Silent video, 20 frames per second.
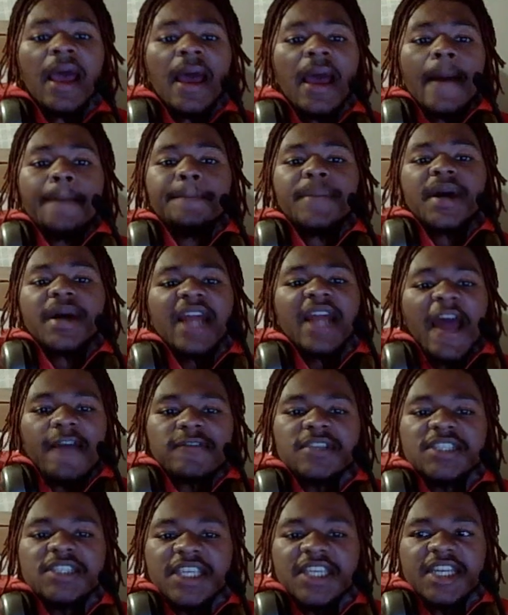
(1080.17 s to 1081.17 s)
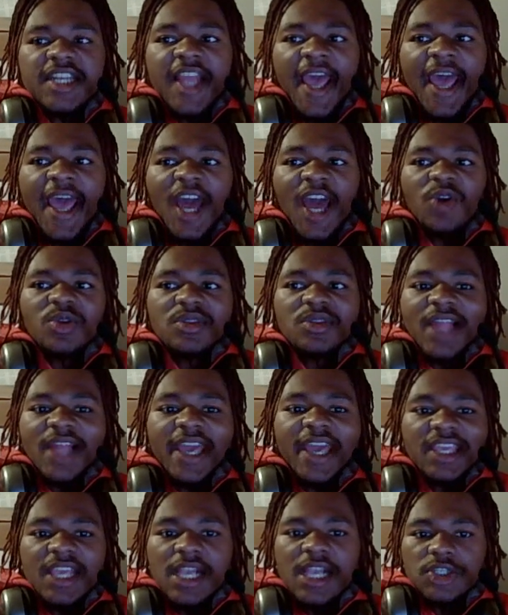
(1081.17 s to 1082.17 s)
But I've seen how
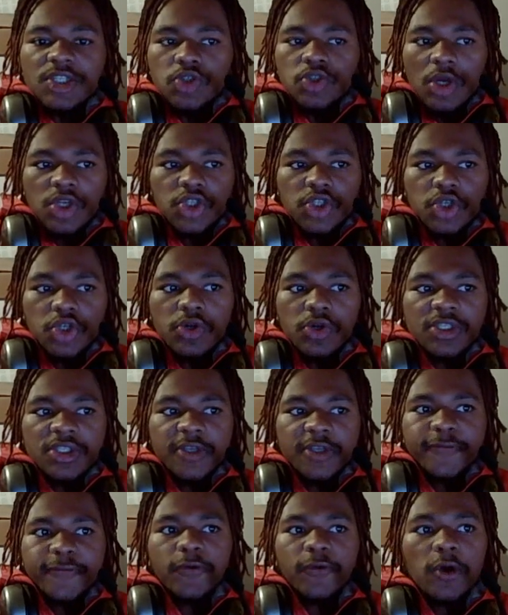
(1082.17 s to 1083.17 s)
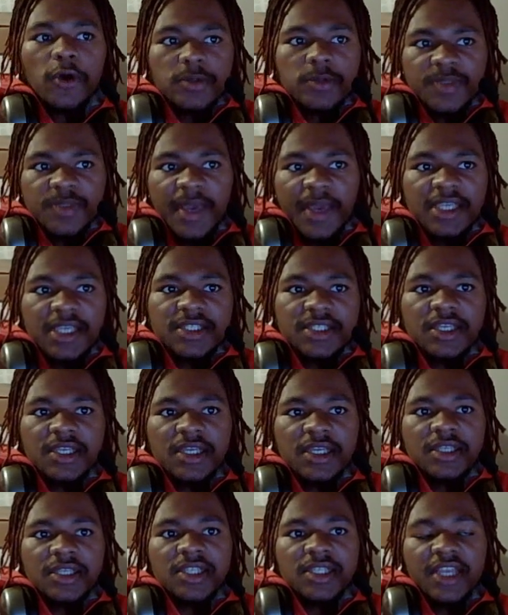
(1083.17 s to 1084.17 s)
light gets structured to form
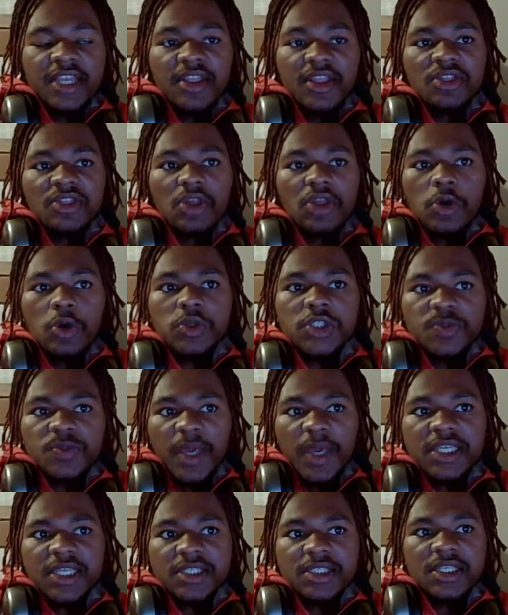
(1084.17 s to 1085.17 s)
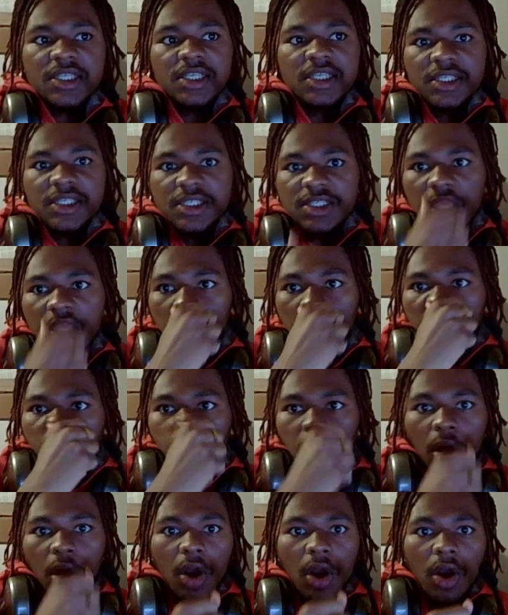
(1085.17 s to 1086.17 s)
spaces, and then those spaces
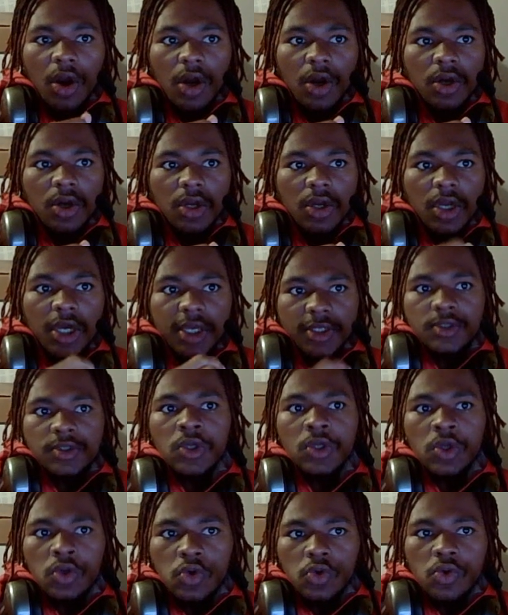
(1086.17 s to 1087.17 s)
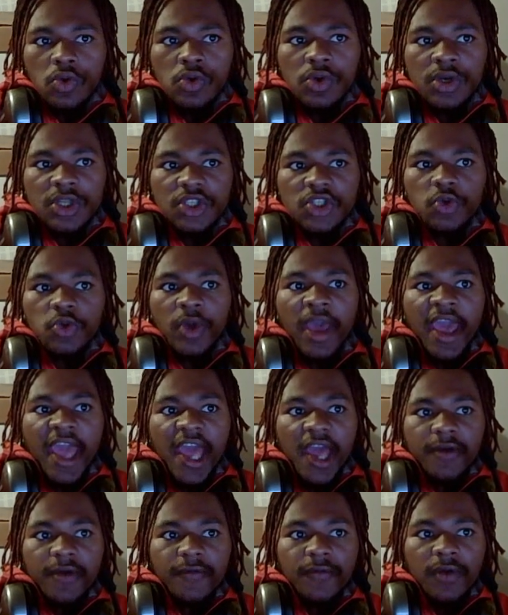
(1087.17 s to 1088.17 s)
are attuned to
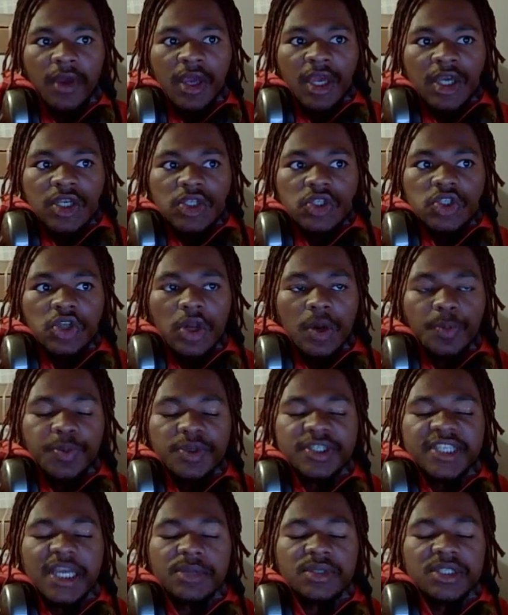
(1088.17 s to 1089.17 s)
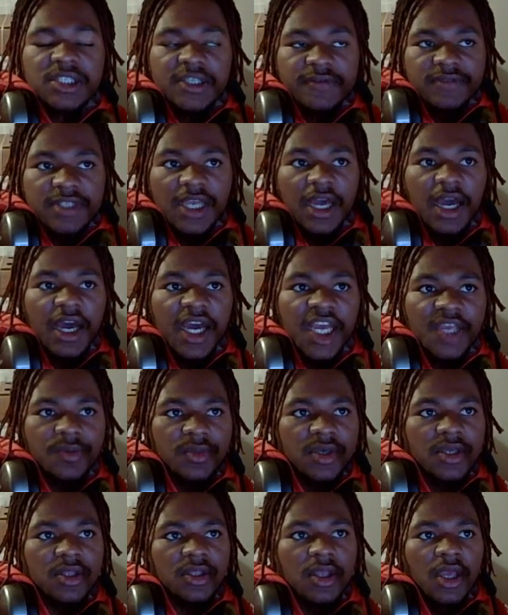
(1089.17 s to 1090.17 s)
have certain perceptions of time
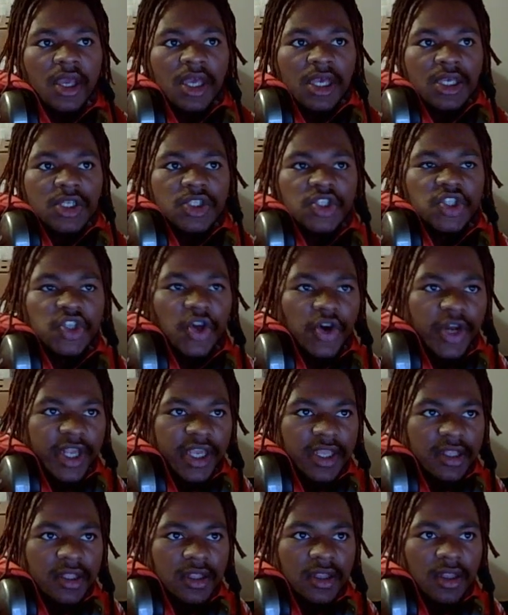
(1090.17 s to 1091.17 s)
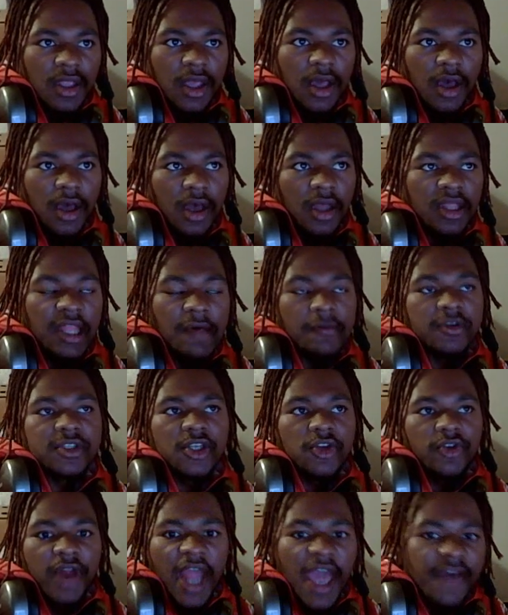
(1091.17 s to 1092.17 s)
and certain levels of
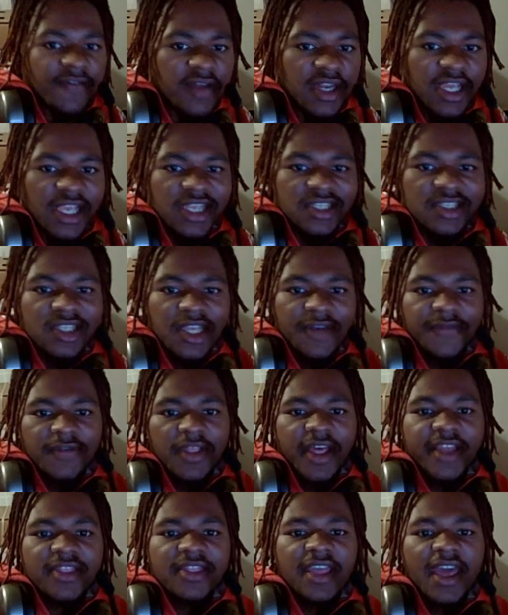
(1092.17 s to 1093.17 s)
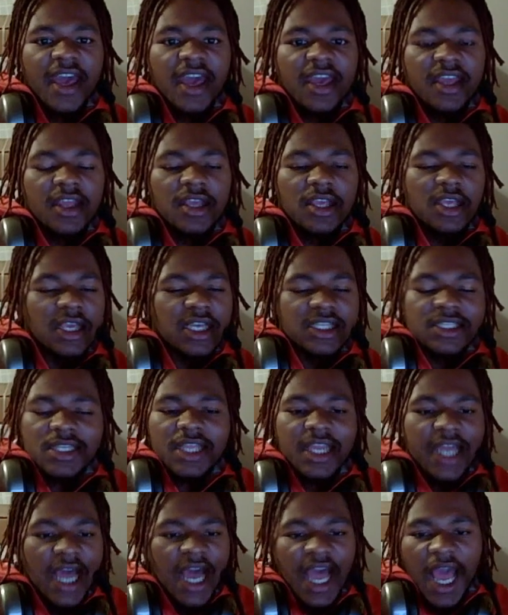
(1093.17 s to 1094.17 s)
gravity and stuff like that. It's
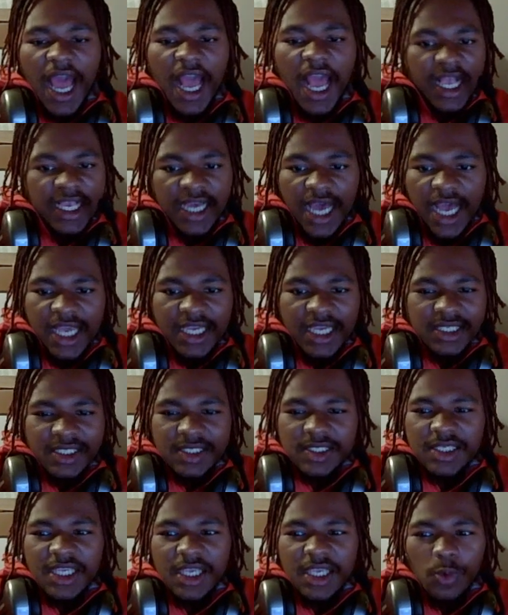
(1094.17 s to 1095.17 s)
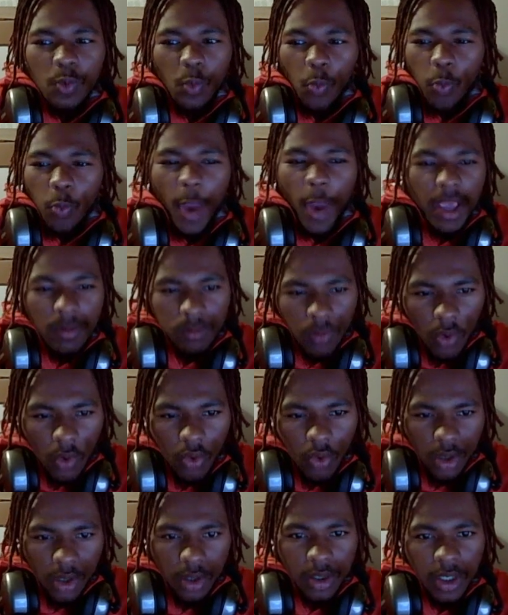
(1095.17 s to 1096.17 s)
like I could see way
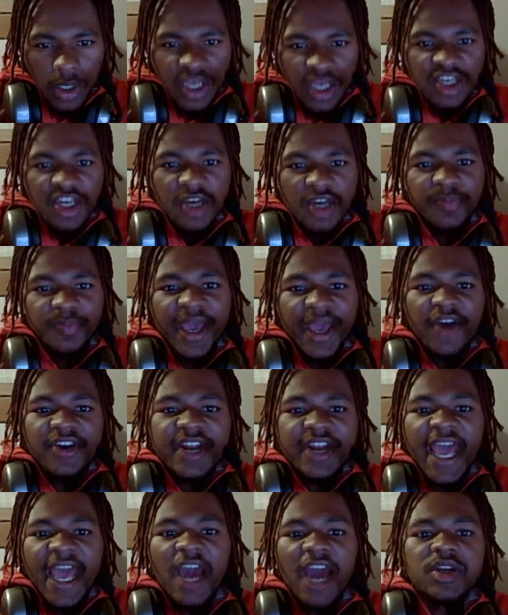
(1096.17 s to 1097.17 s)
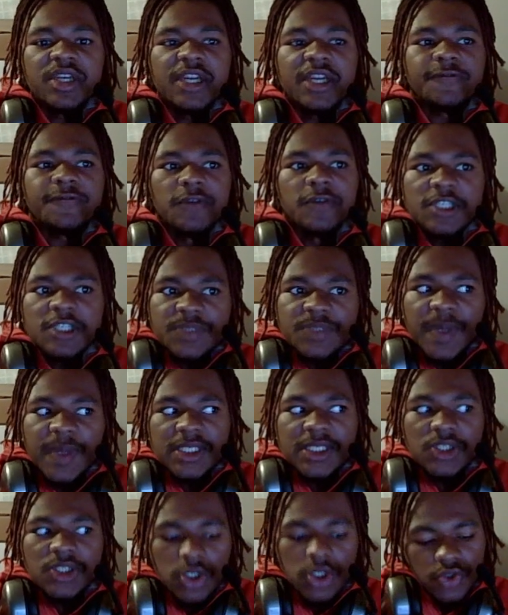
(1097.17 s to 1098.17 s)
more about how different
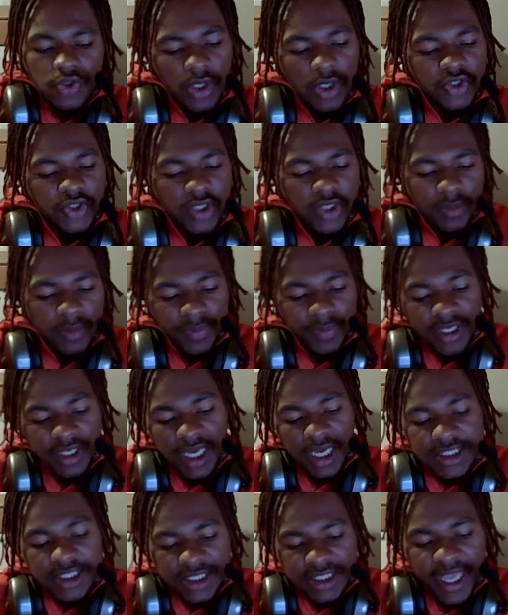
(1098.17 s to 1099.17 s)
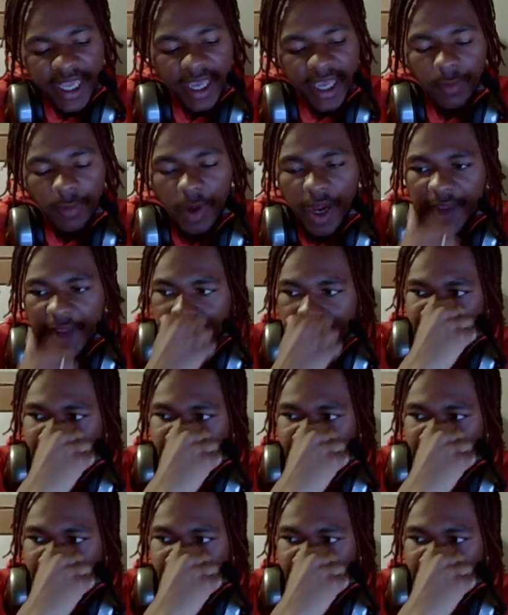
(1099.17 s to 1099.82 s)
spaces are structured. And because of that, right?